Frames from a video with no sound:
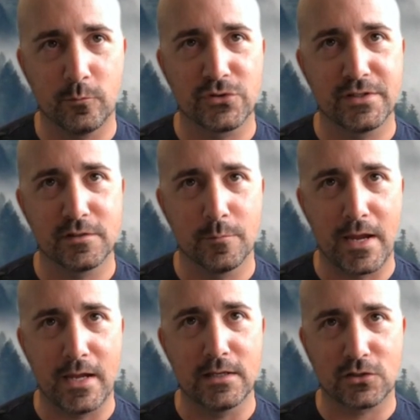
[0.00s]
persistent
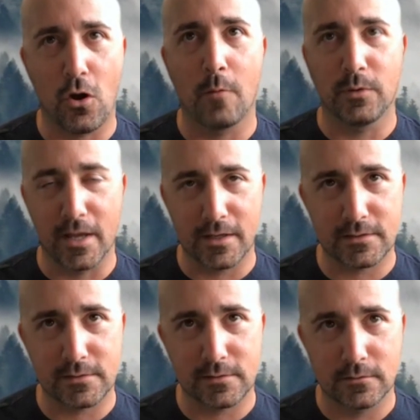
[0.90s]
pain, it's
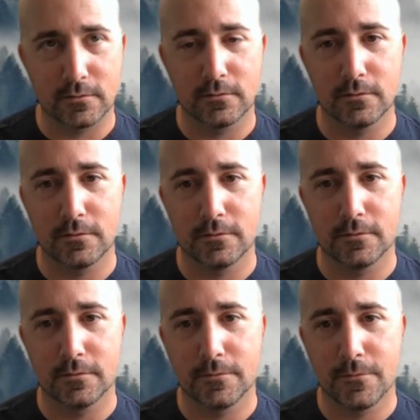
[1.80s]
complex.
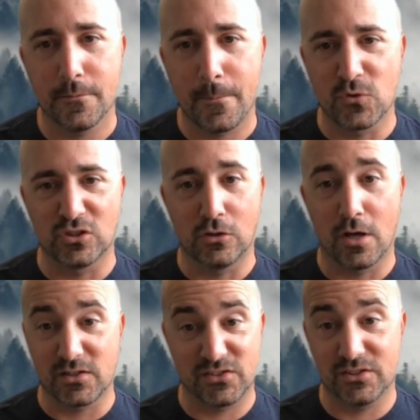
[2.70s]
There's a
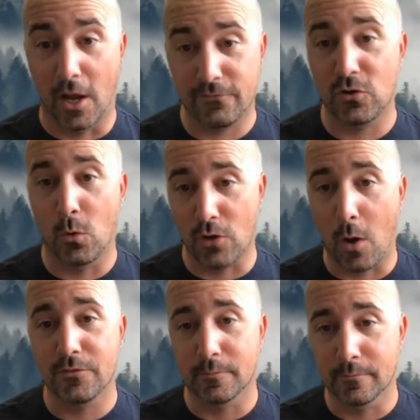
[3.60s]
lot of stuff going
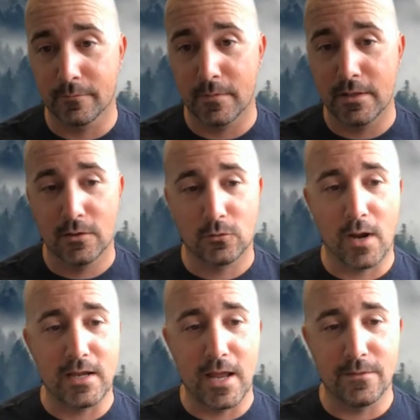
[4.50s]
on with them,
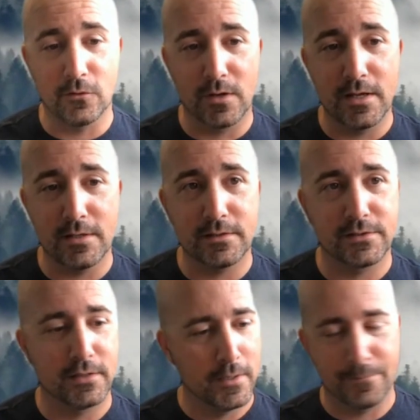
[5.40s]
right? And there
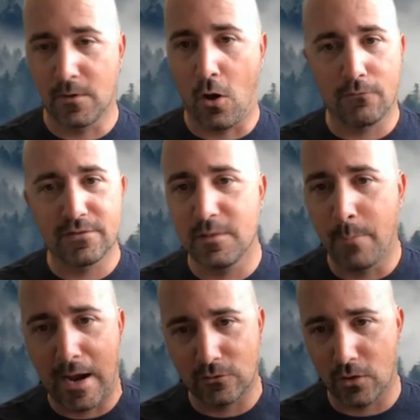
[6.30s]
is obviously
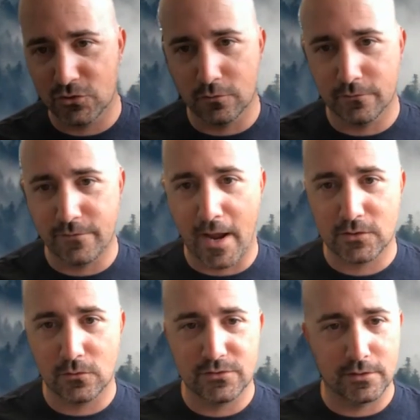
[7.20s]
biological
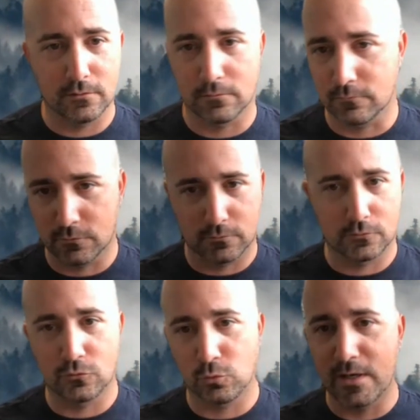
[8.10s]
factors that are
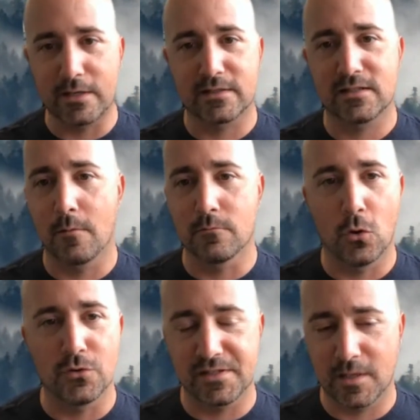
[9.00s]
creating some
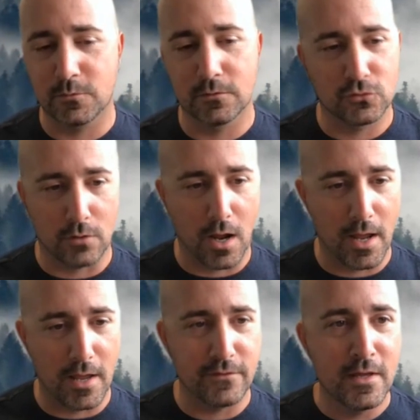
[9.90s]
nociceptive
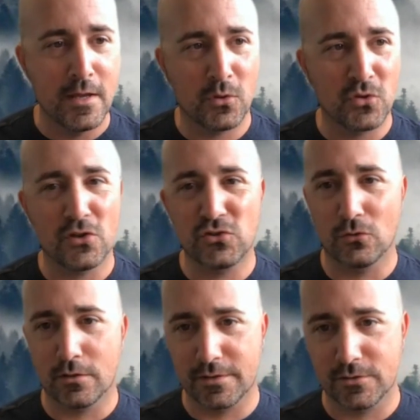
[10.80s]
drive. There's also a
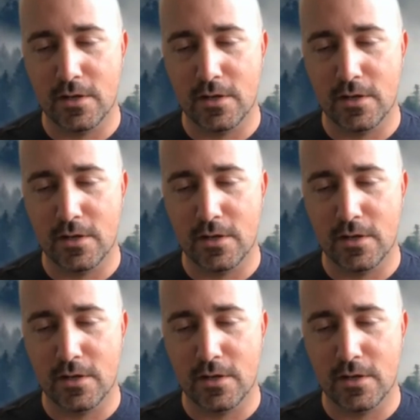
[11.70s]
lot of